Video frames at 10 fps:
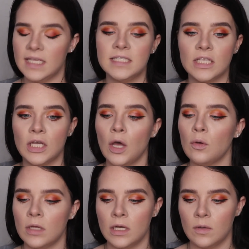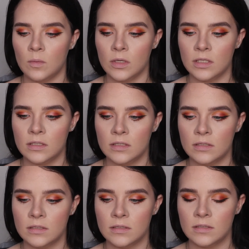It's the coconut one.
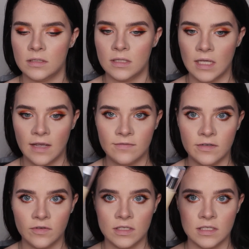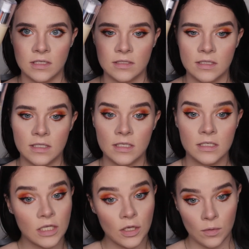They have different scents. This is
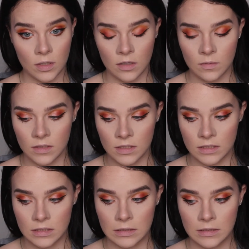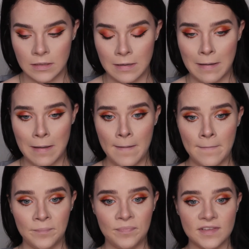the coconut one.
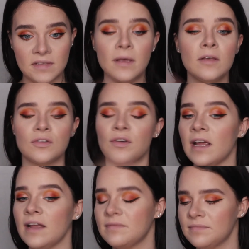It smells great.